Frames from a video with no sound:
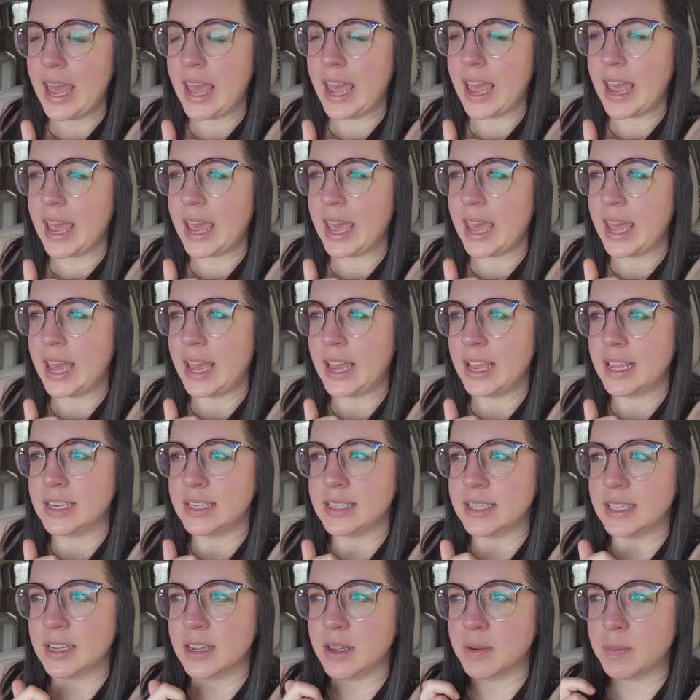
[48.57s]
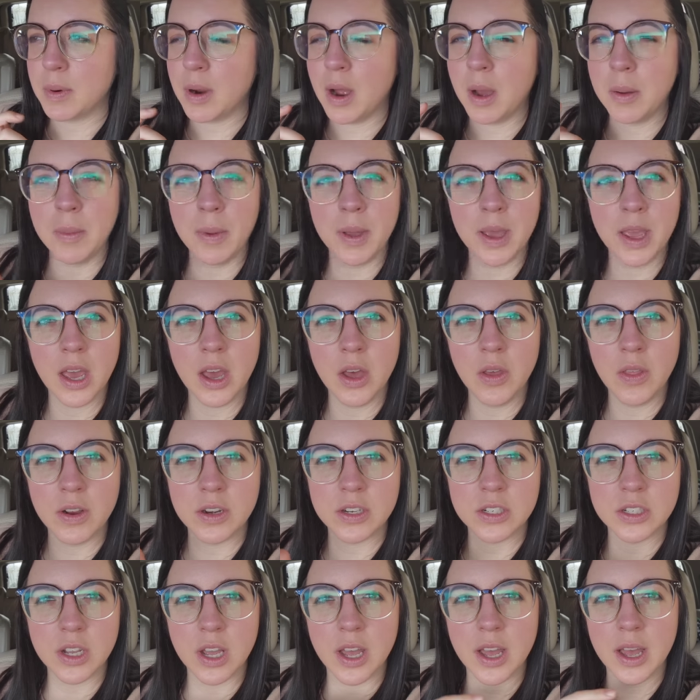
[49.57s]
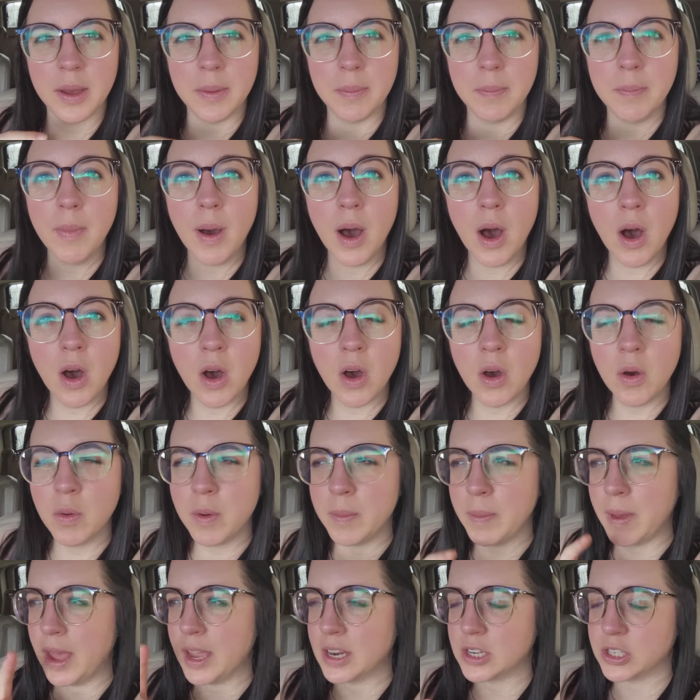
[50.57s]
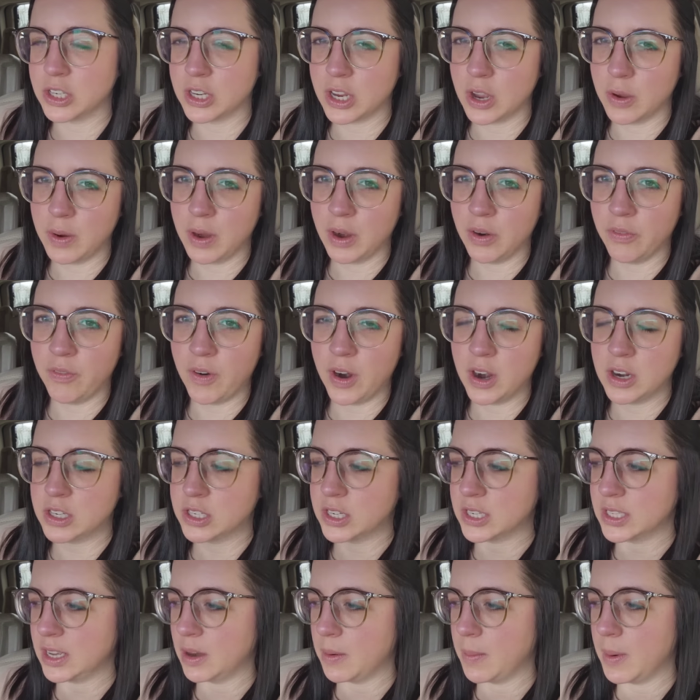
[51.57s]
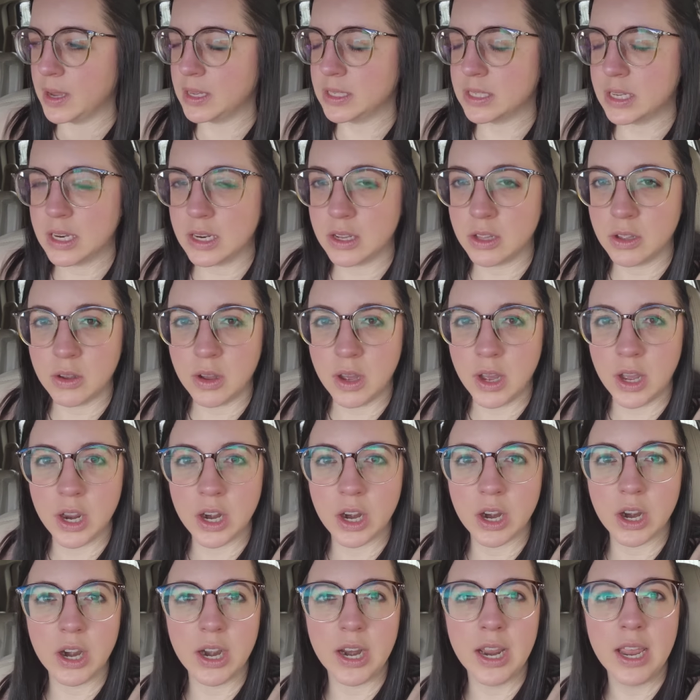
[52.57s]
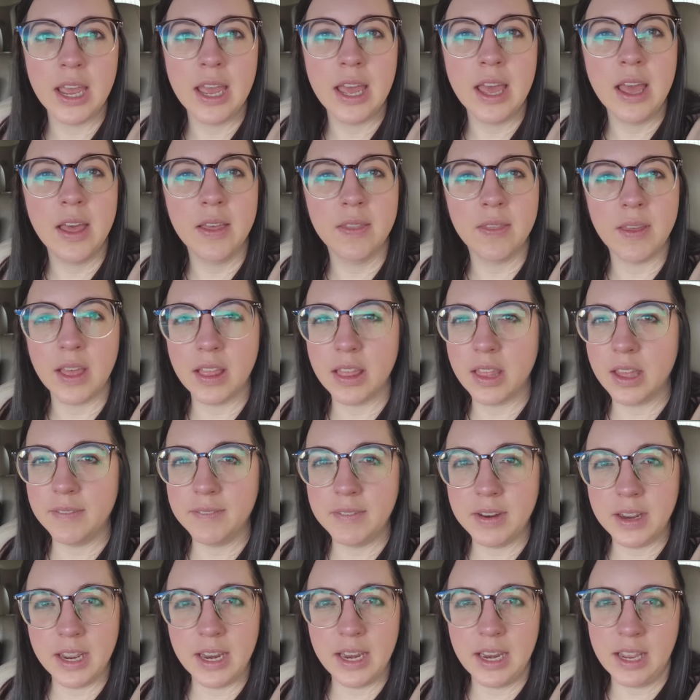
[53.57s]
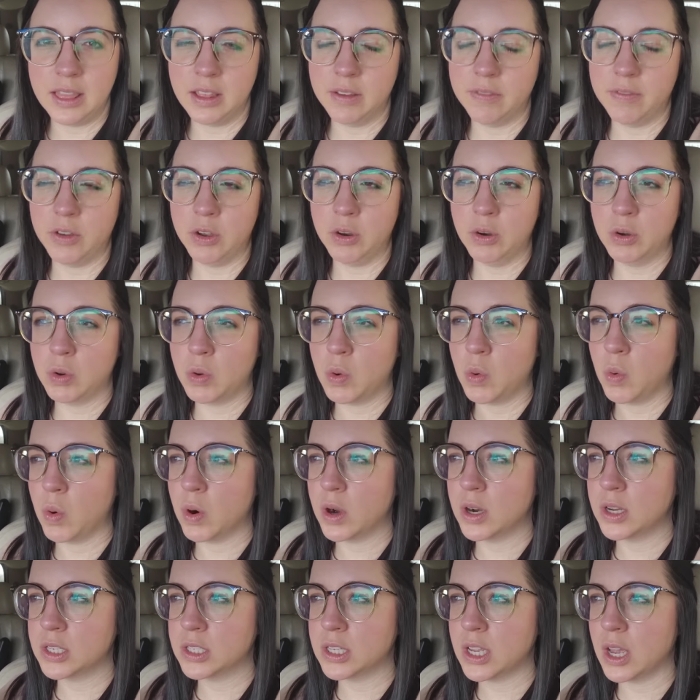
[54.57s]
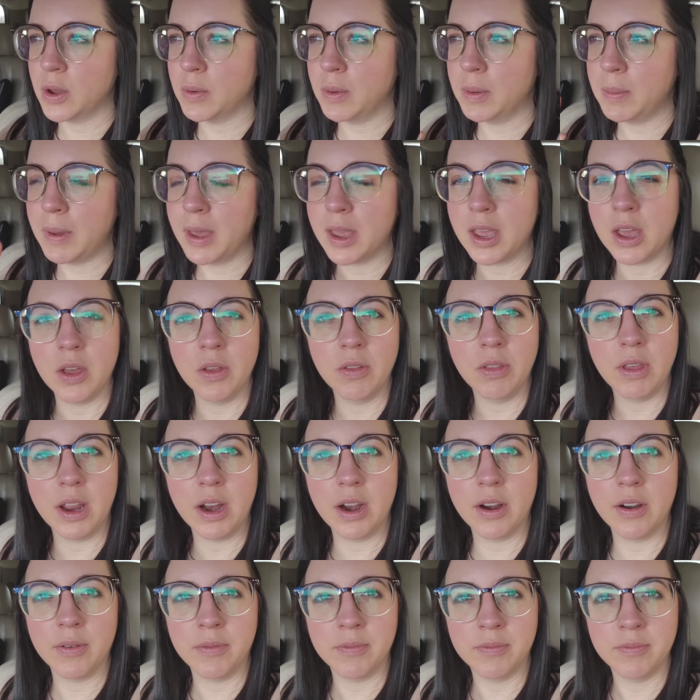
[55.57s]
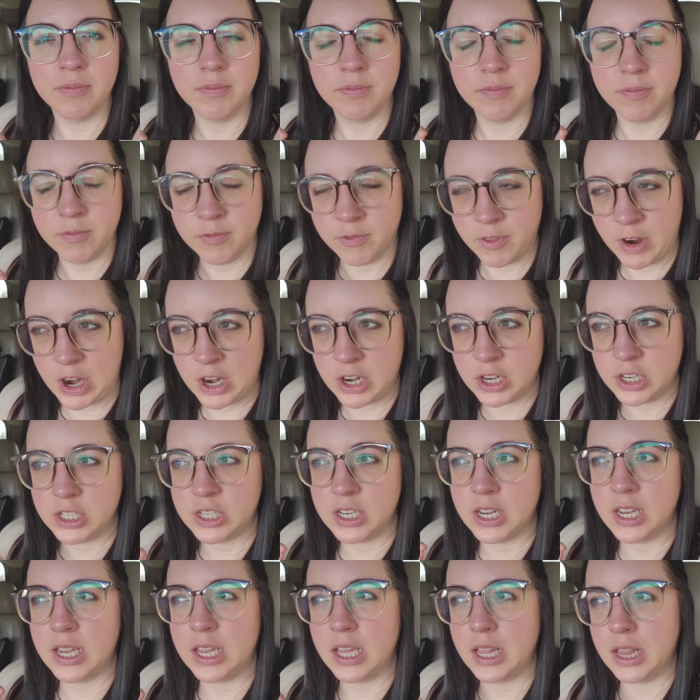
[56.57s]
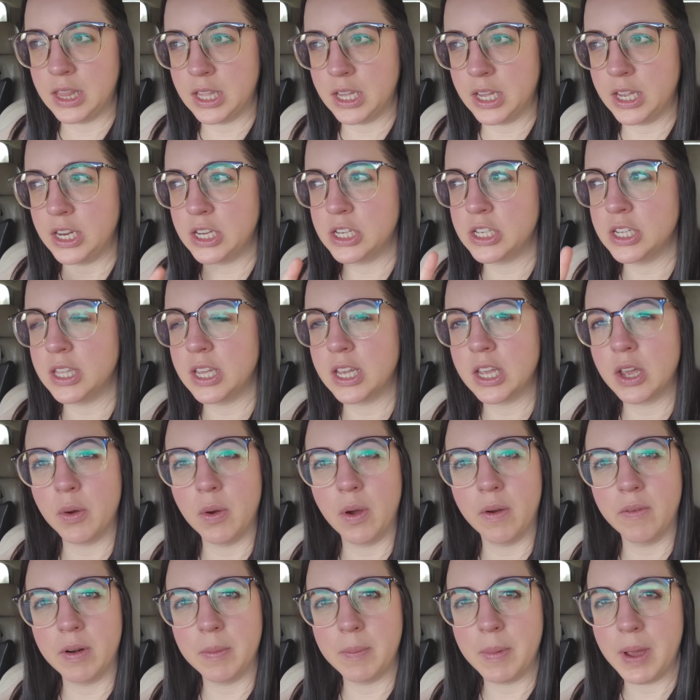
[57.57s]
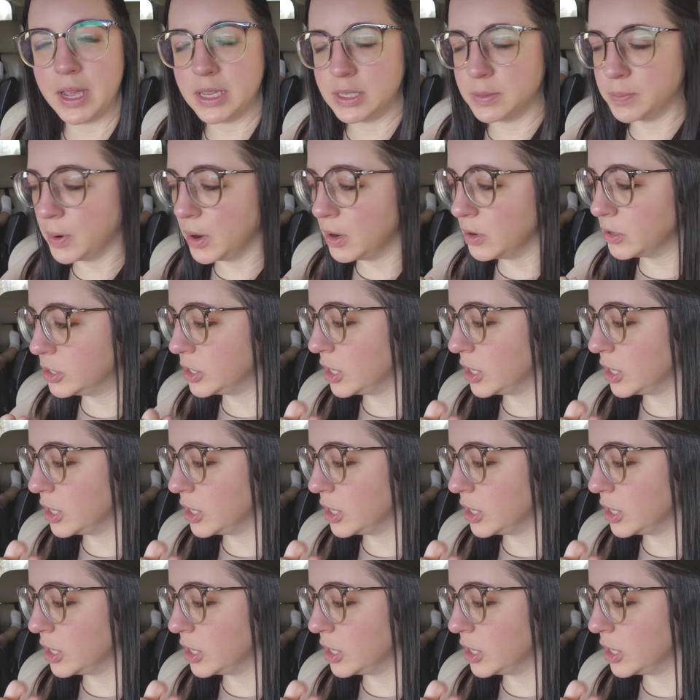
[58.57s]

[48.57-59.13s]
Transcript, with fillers: and probably go, there's a mall. We may actually go here first because everybody's getting a little hungry. They love to eat in the food court. So we may go there first and get lunch and then go over to Bass Pro